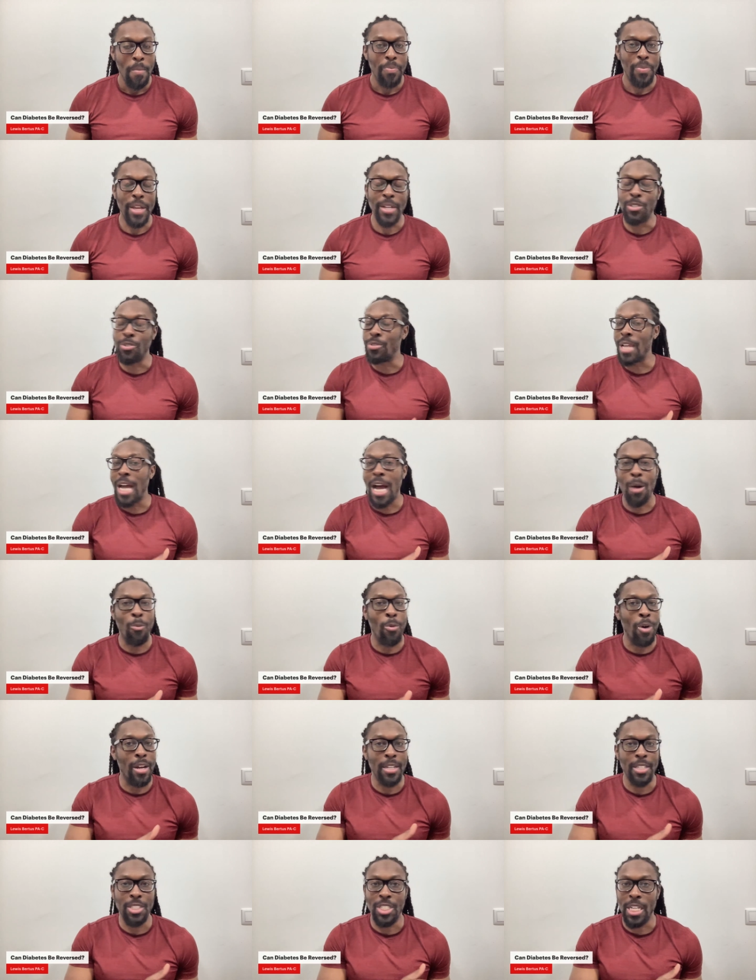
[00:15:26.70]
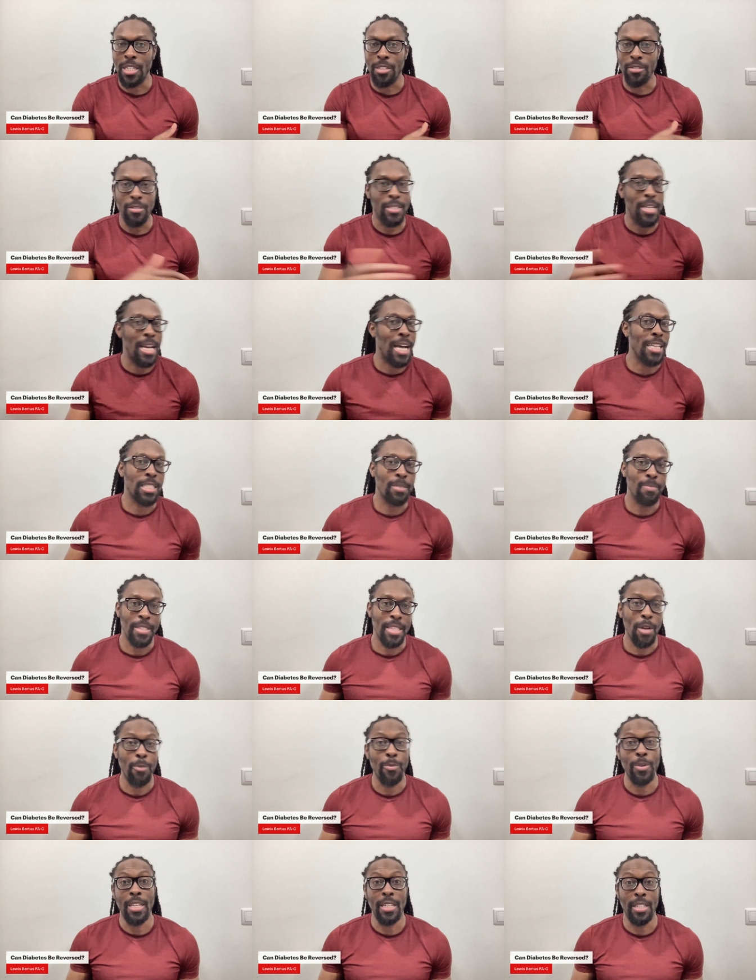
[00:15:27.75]
they do not want a general announcement
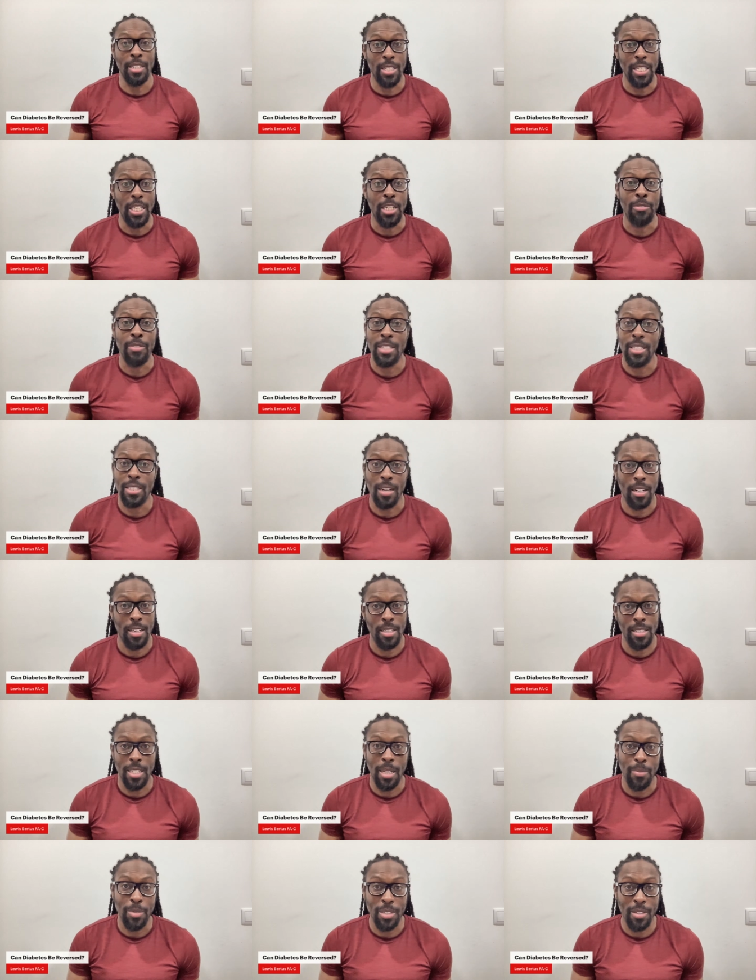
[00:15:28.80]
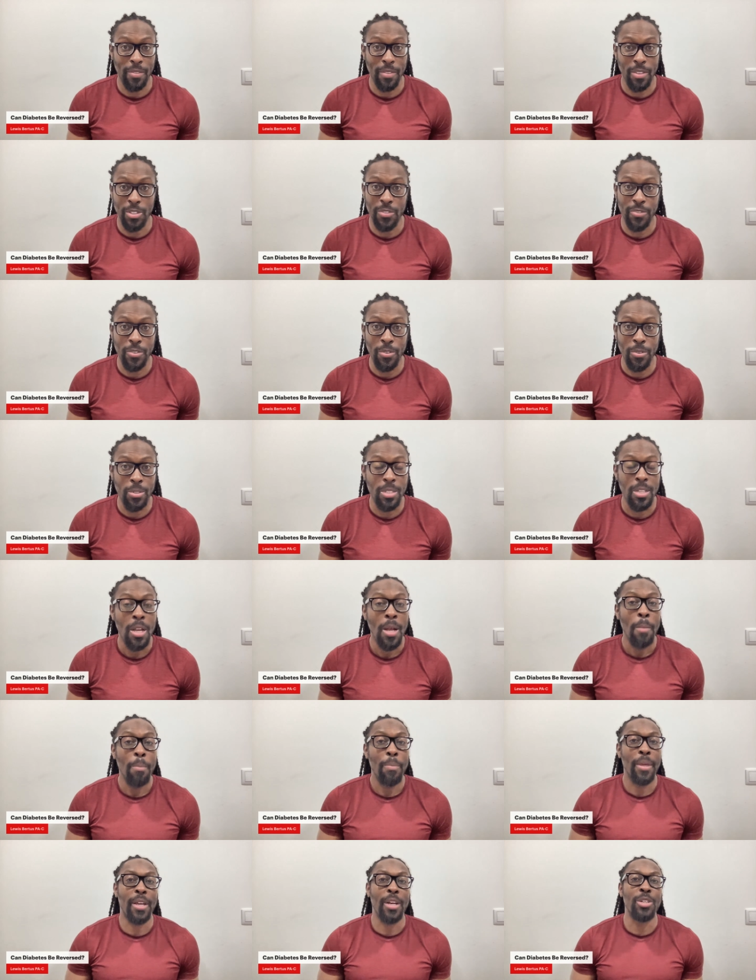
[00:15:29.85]
that we need to decrease our consumption of those
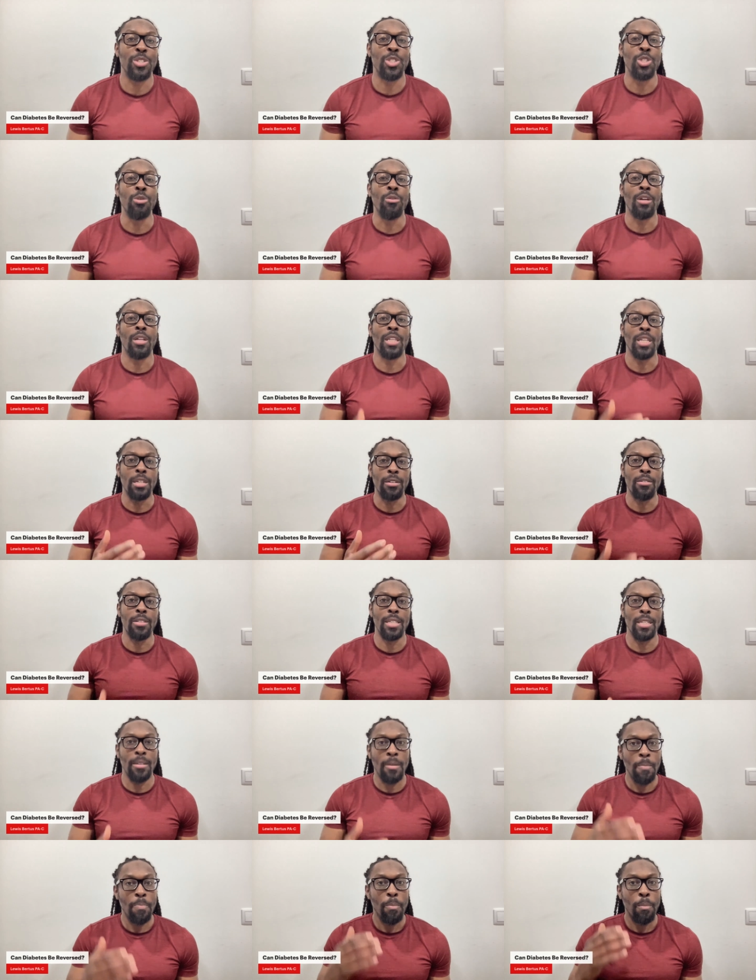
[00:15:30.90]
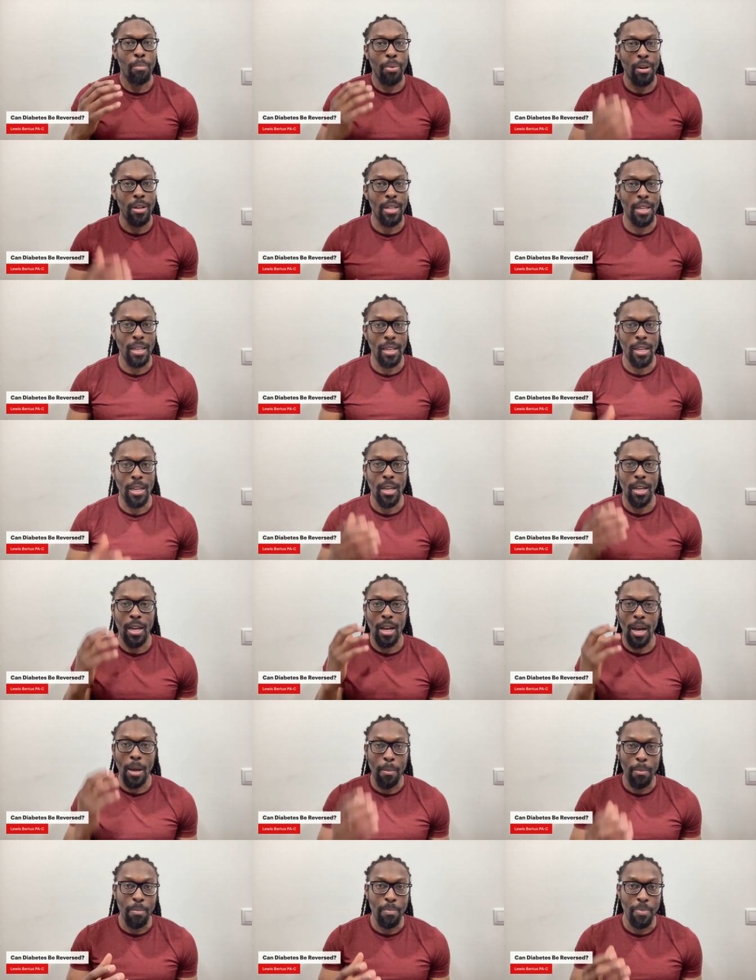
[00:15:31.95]
foods, because you are literally putting
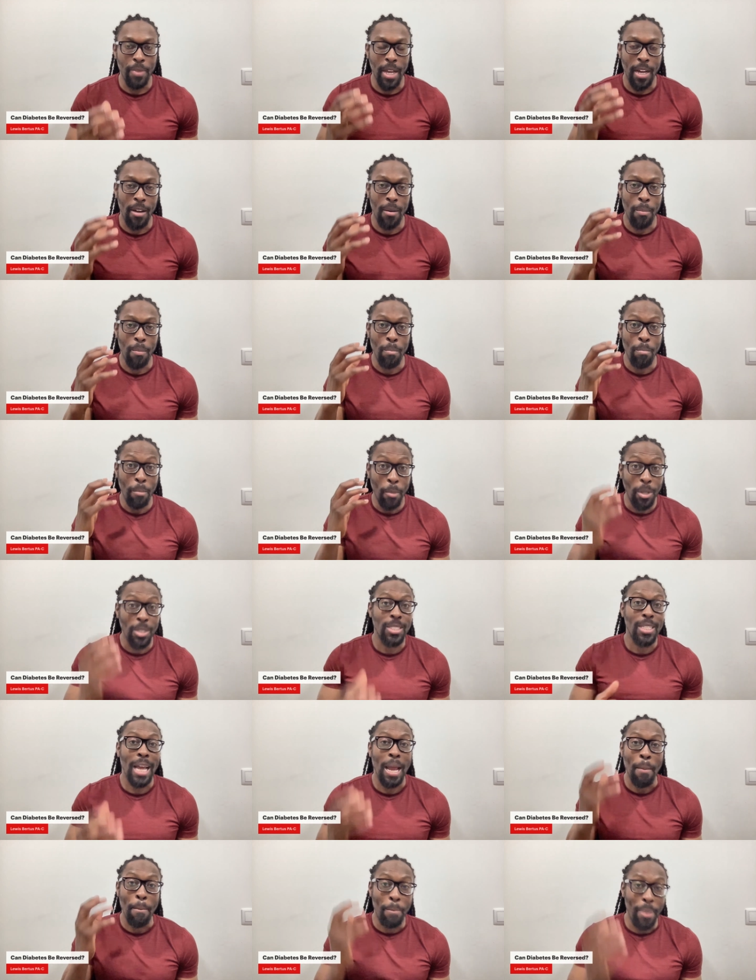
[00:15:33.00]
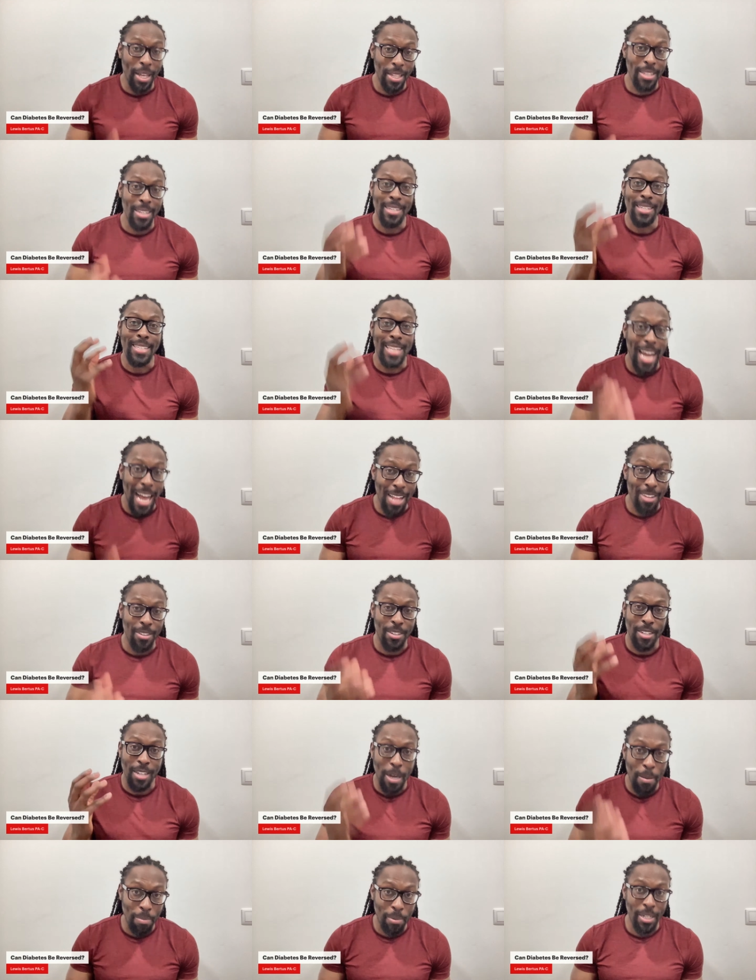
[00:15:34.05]
multi-billion-dollar
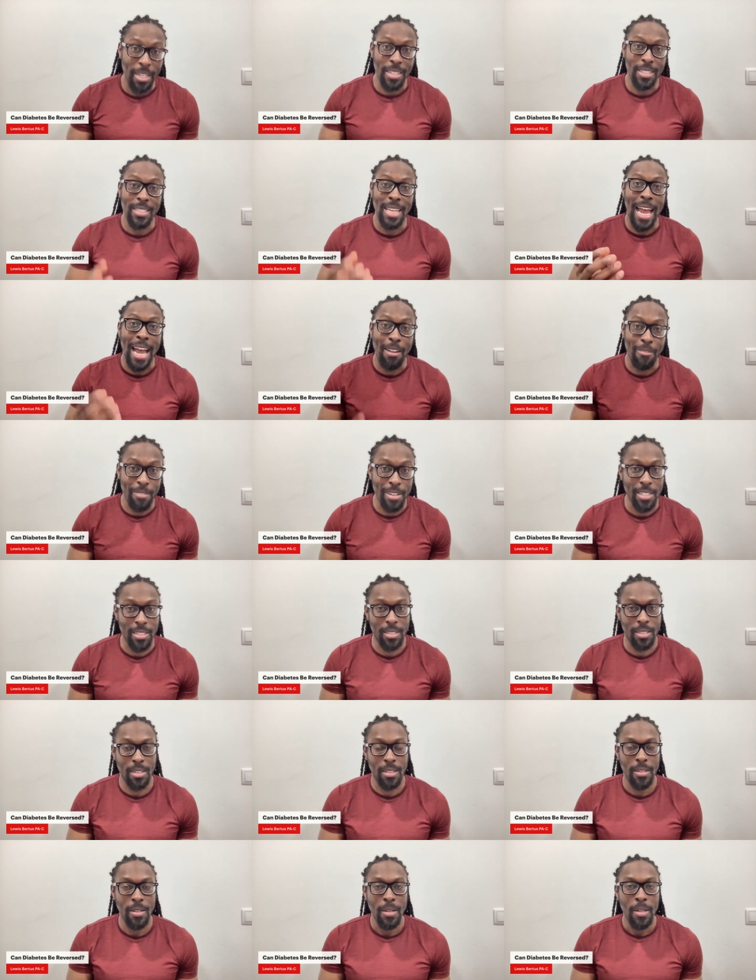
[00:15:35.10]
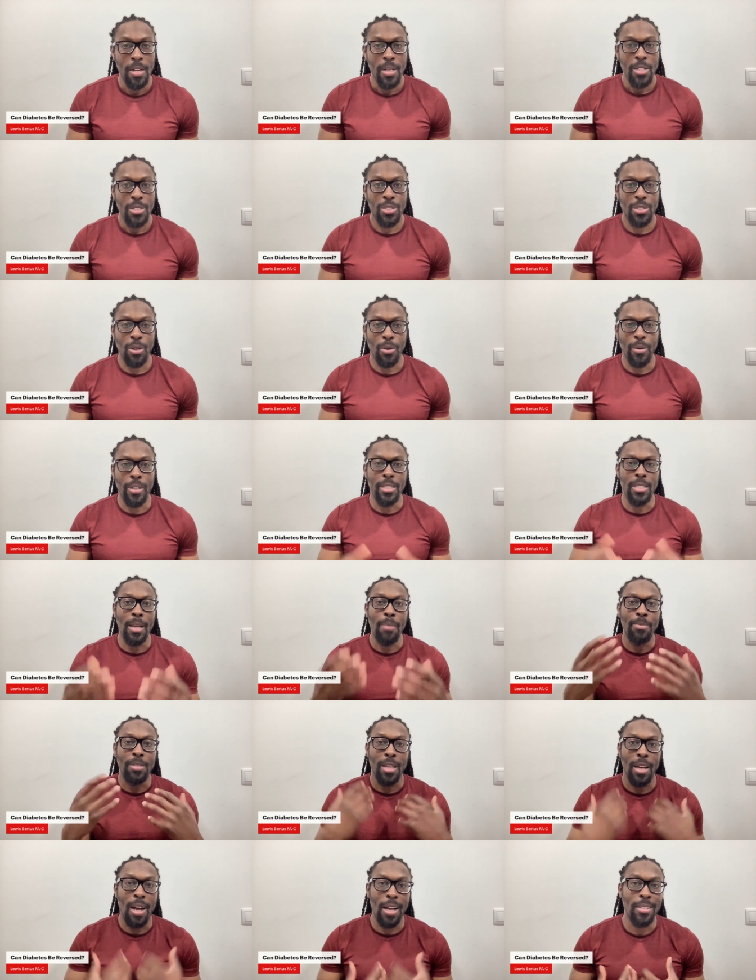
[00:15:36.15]
companies at risk. So it's
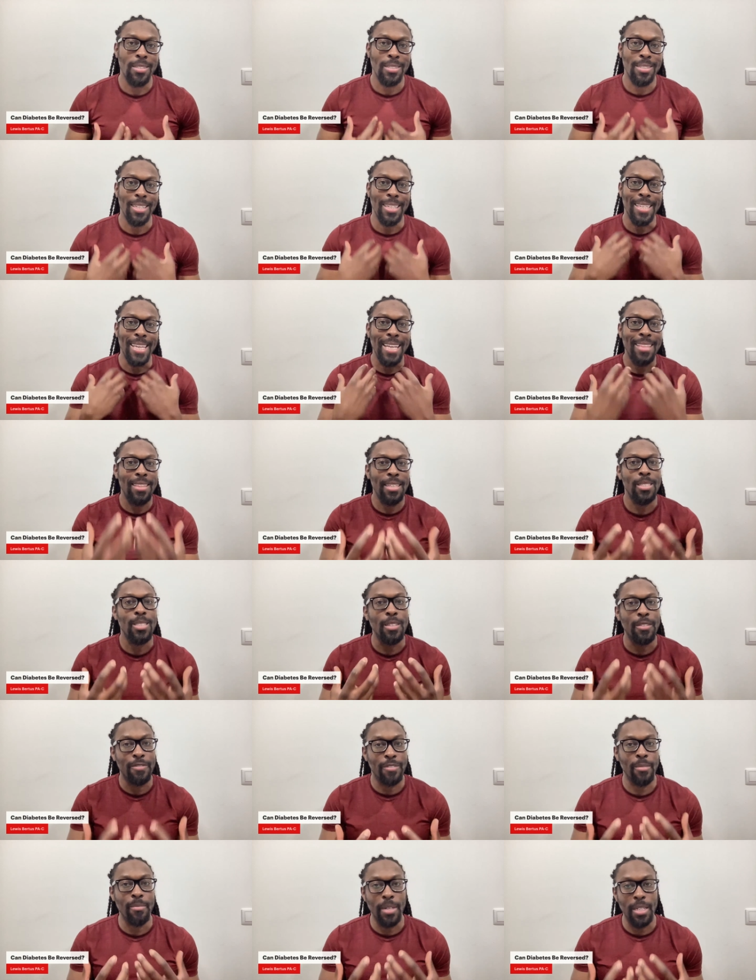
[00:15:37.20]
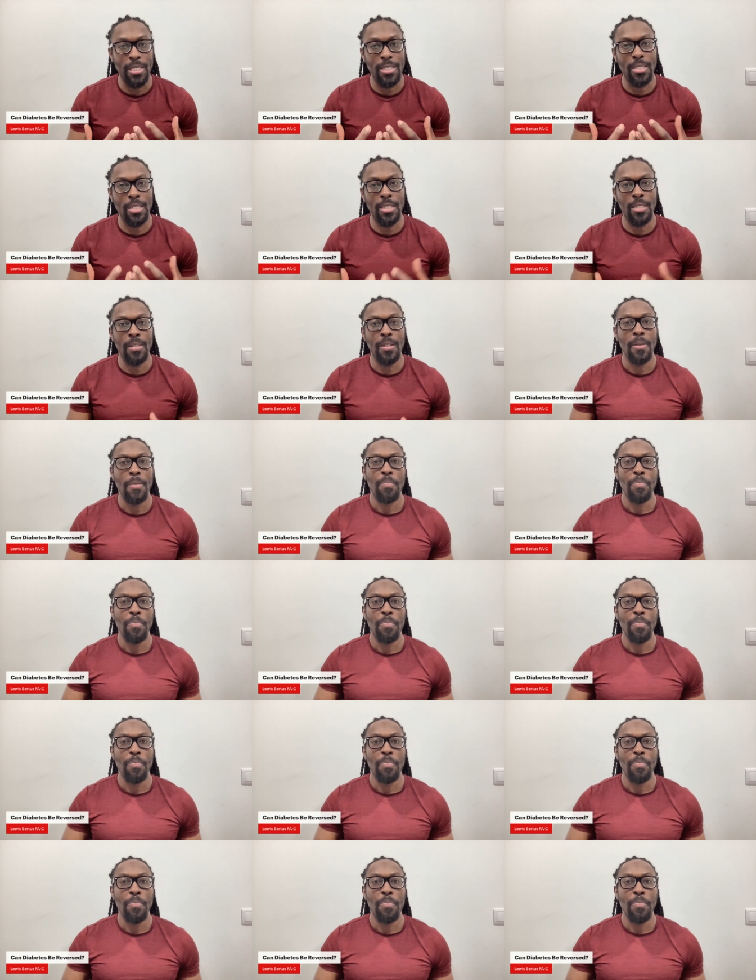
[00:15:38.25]
up to us to get this information,